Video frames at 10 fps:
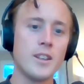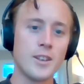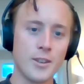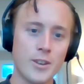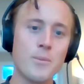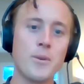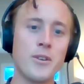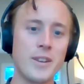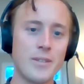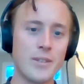You know, don't
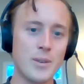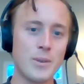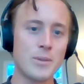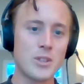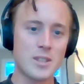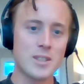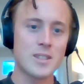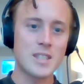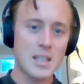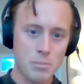worry if you just
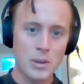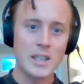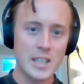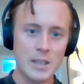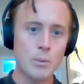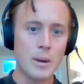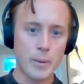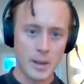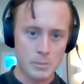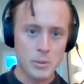desperately need wet
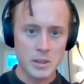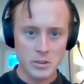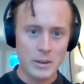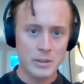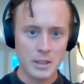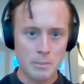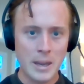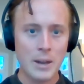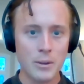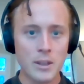wipes when you're out and
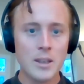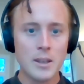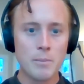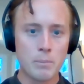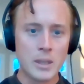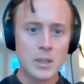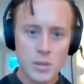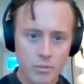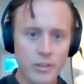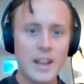about but use
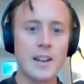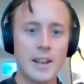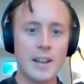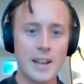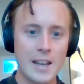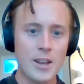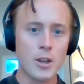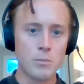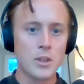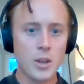a flannel at home. You
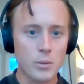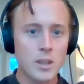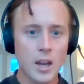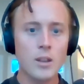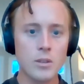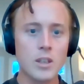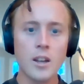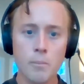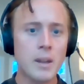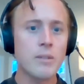know, cut cut
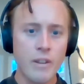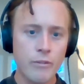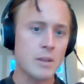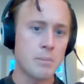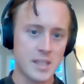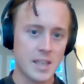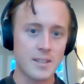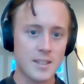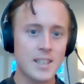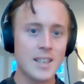by fifty
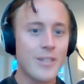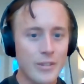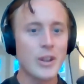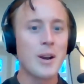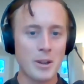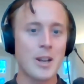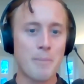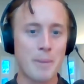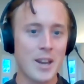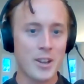percent, even if you can't cut
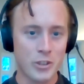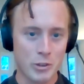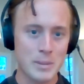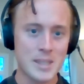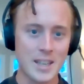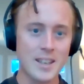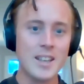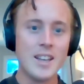by hundred percent.